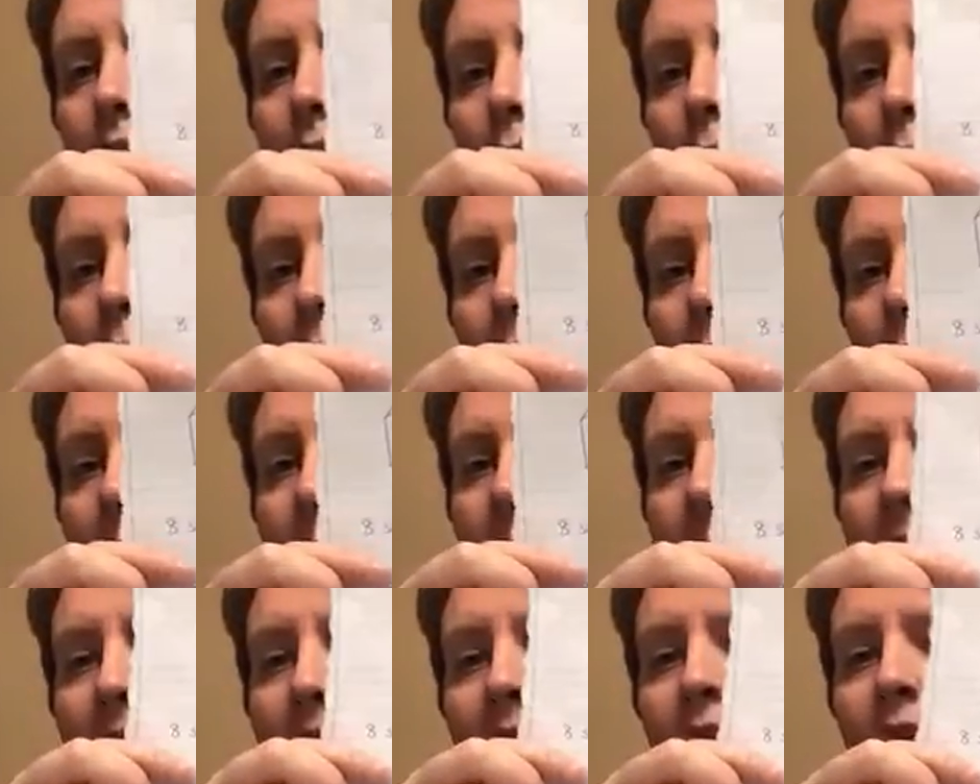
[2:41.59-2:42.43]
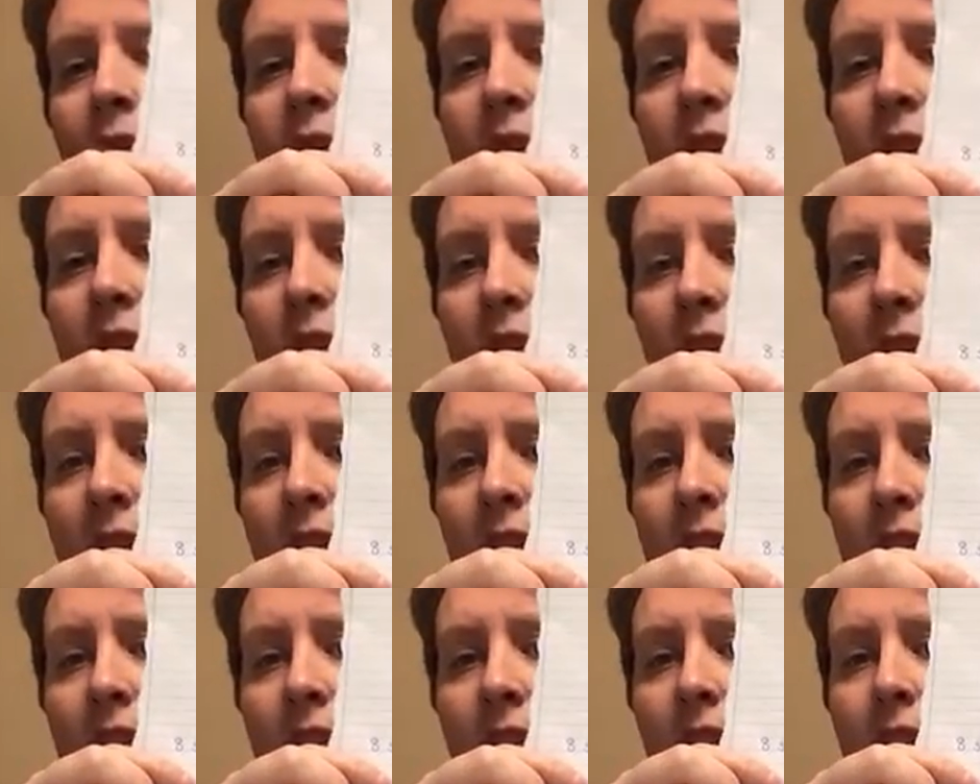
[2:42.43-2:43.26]

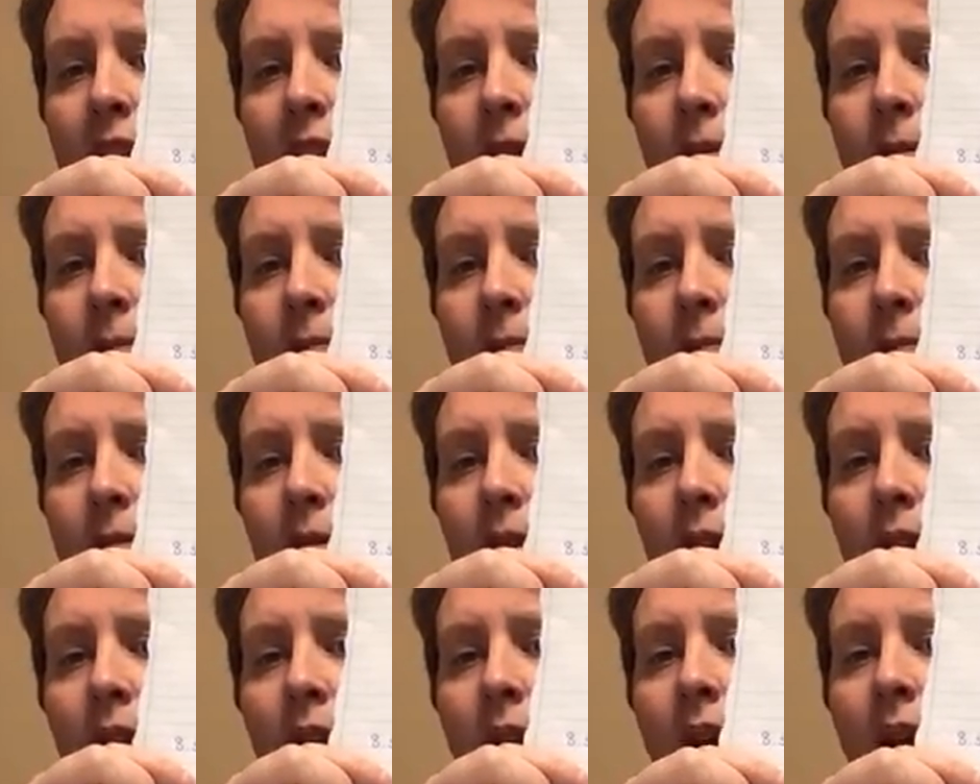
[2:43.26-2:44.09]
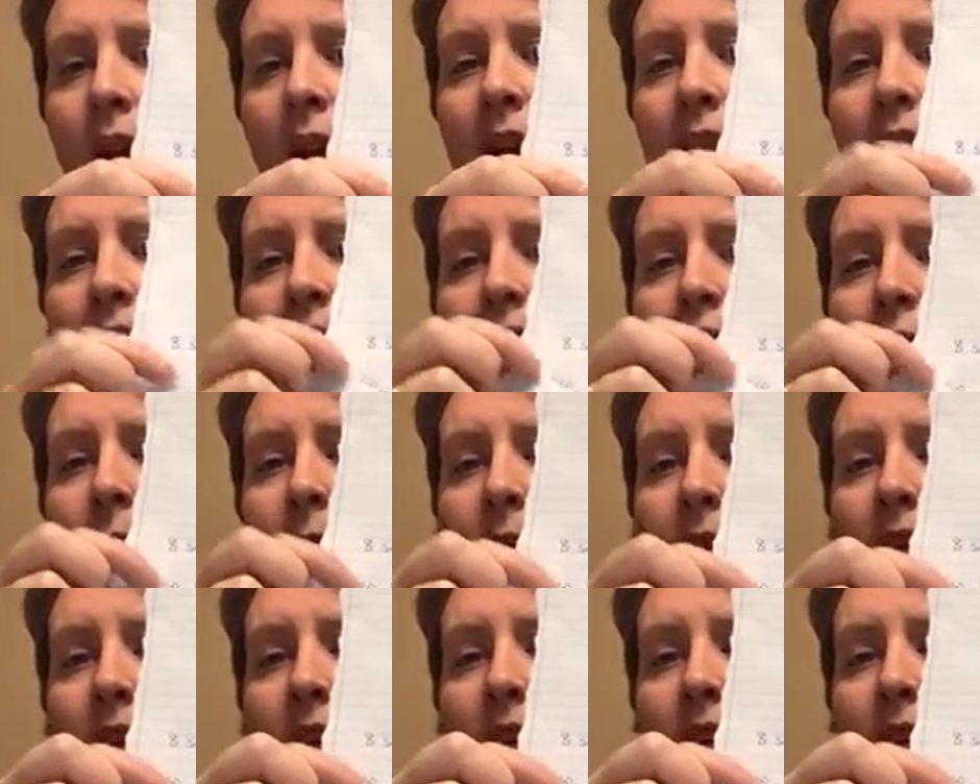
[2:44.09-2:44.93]
1080 and I
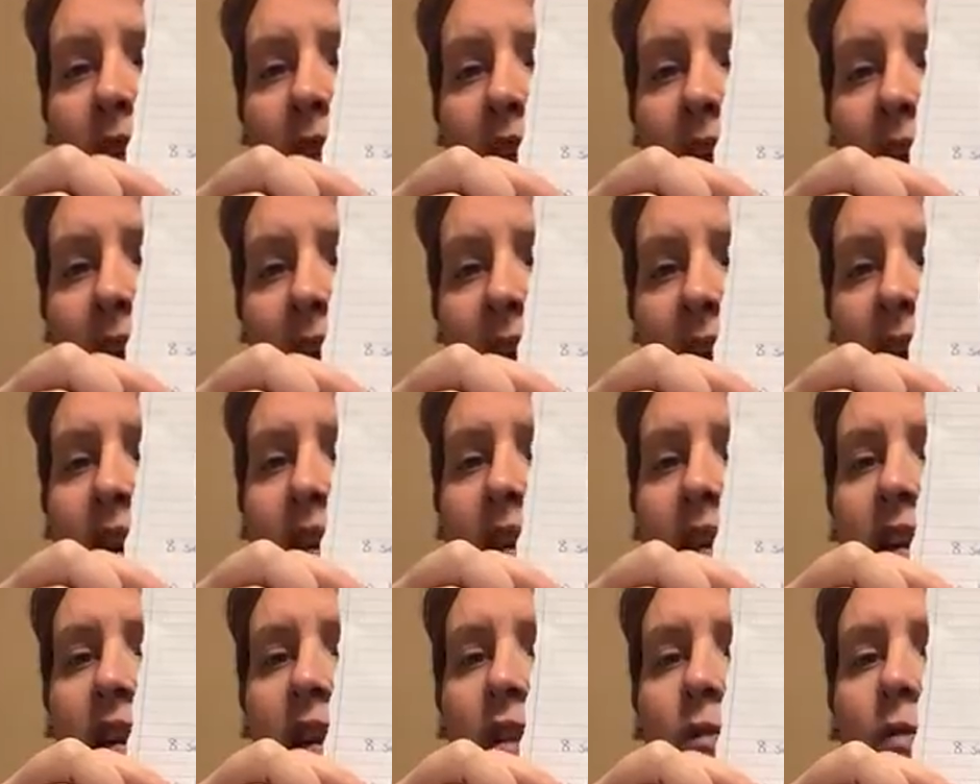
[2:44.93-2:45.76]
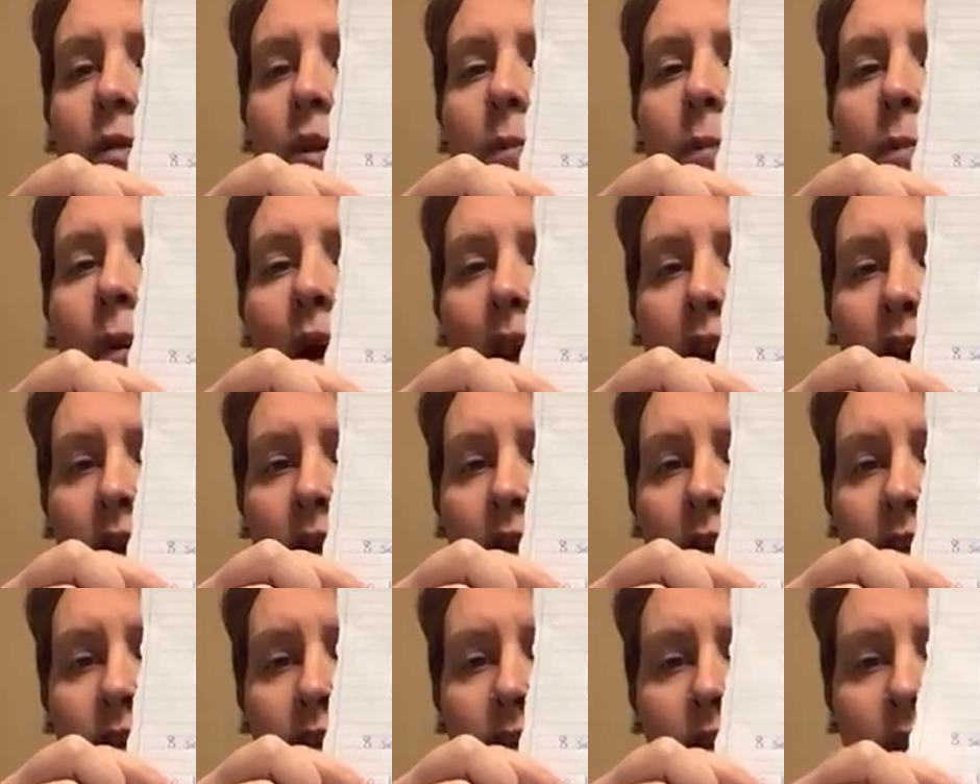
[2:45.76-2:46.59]
split it into 8 equal
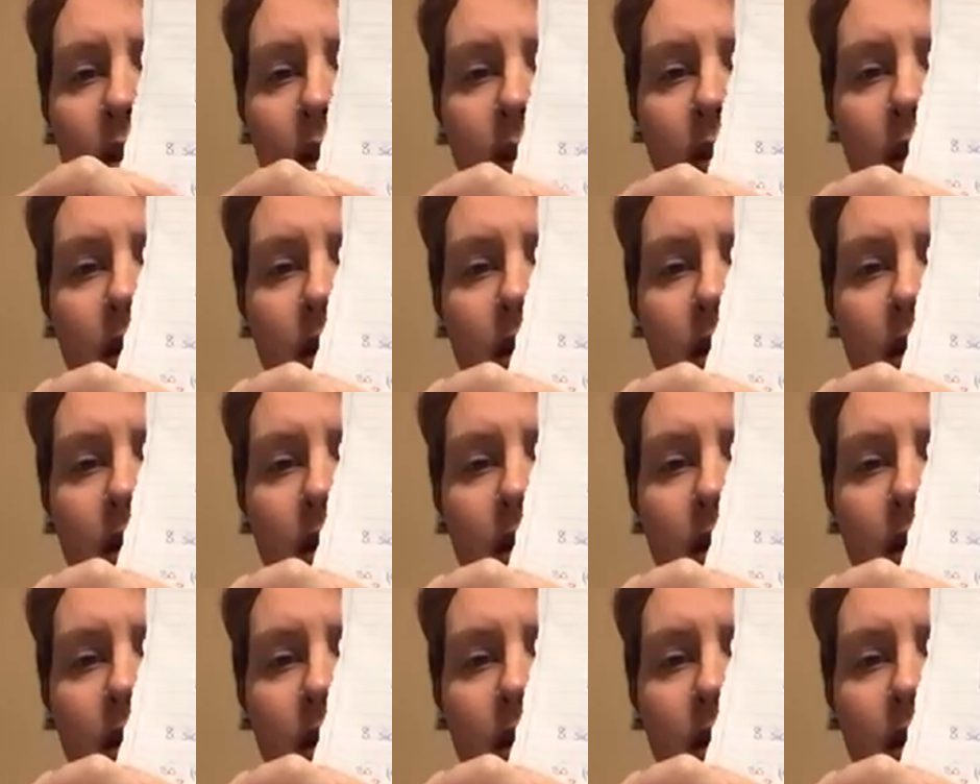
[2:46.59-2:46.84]
parts.